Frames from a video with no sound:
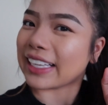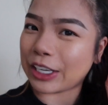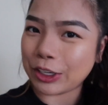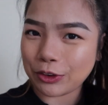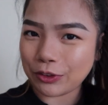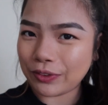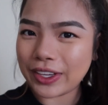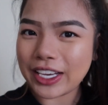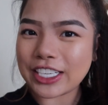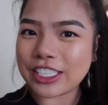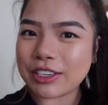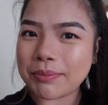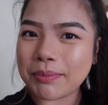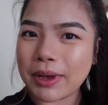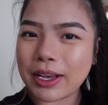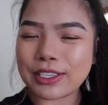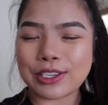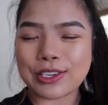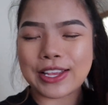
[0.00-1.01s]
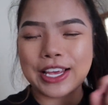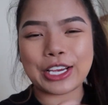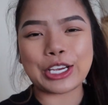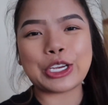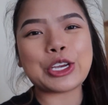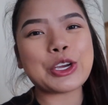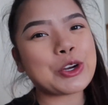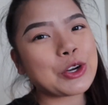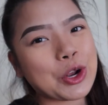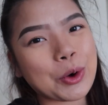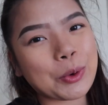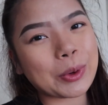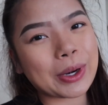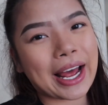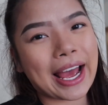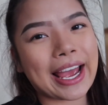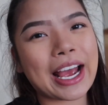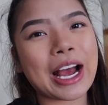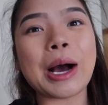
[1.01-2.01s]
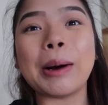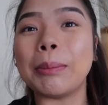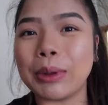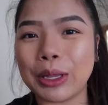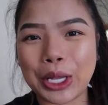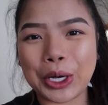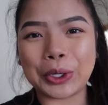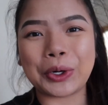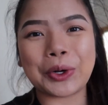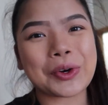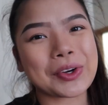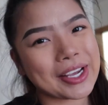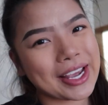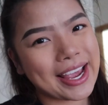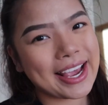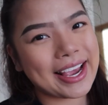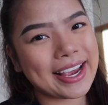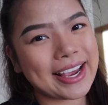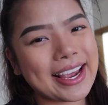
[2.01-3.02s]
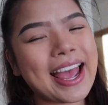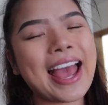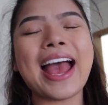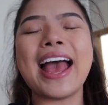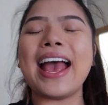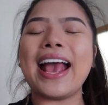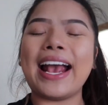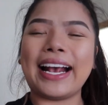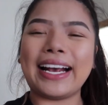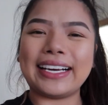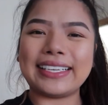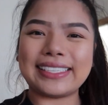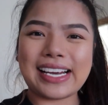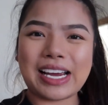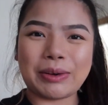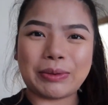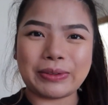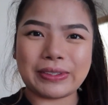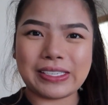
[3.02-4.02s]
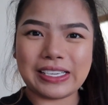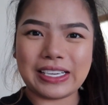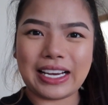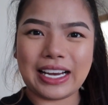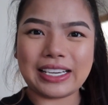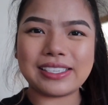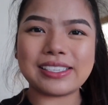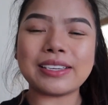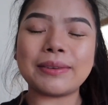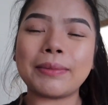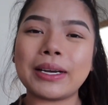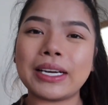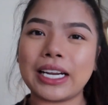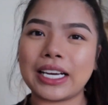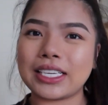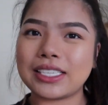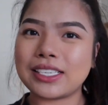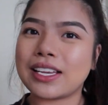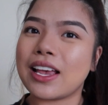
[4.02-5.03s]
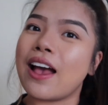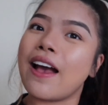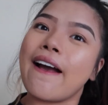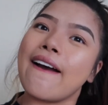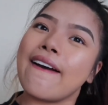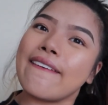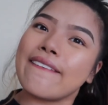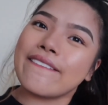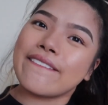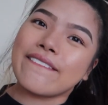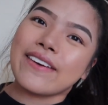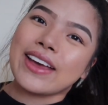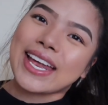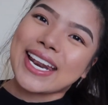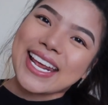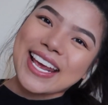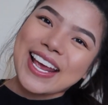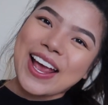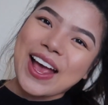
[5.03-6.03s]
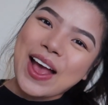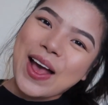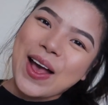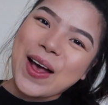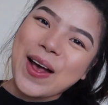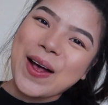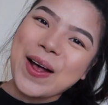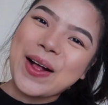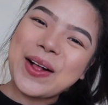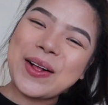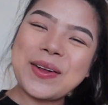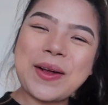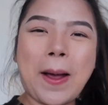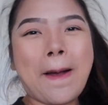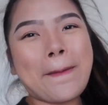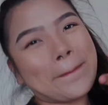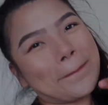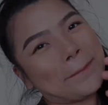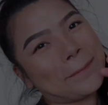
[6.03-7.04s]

that notification bell so that you know when I upload, okay? And I will see you guys in my next video.